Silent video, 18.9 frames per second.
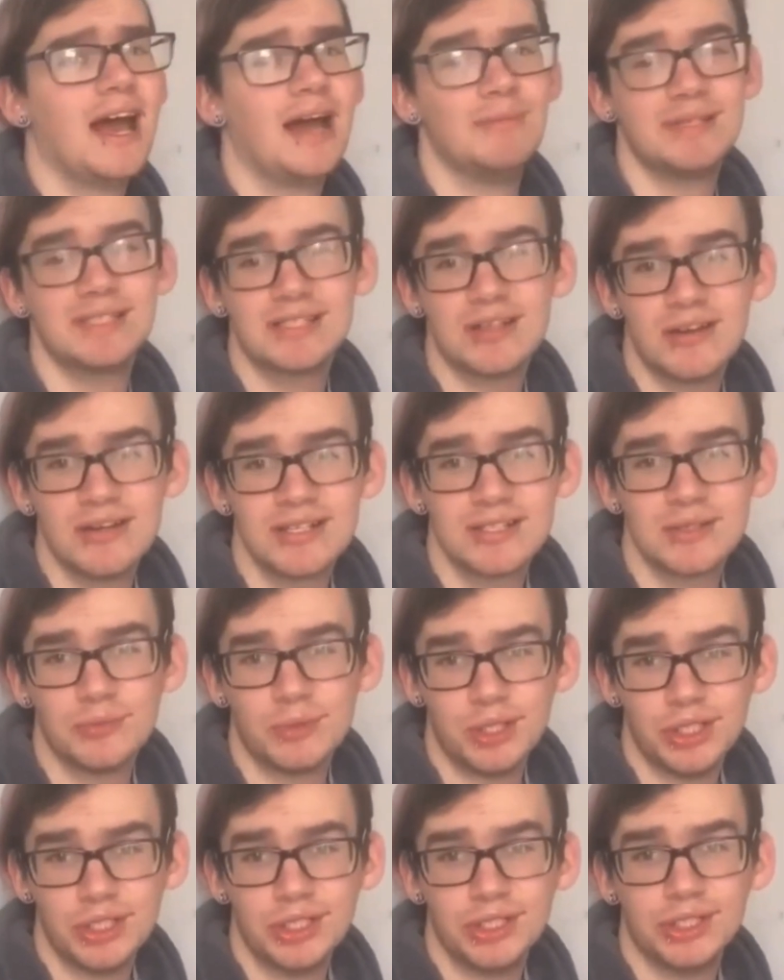I miss going to
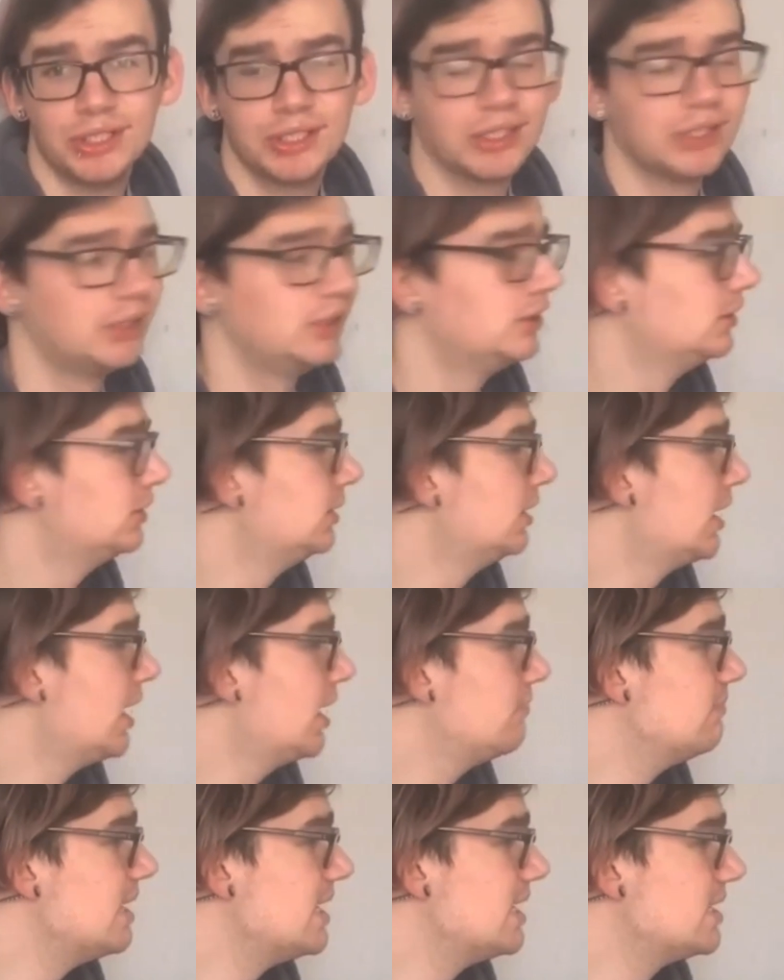work.
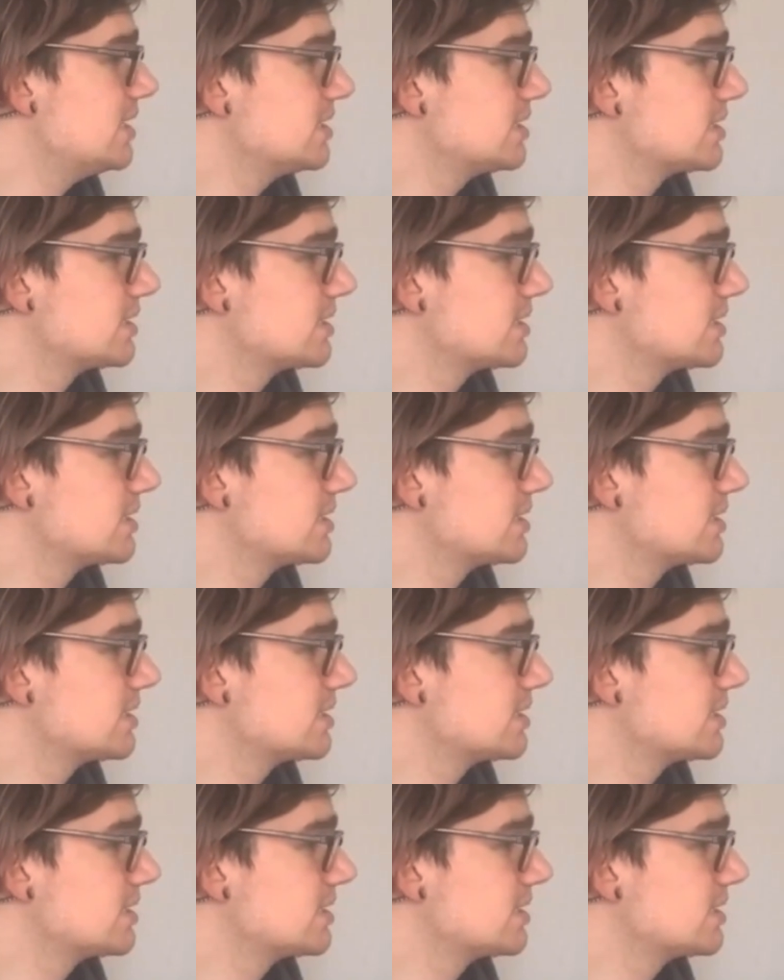I miss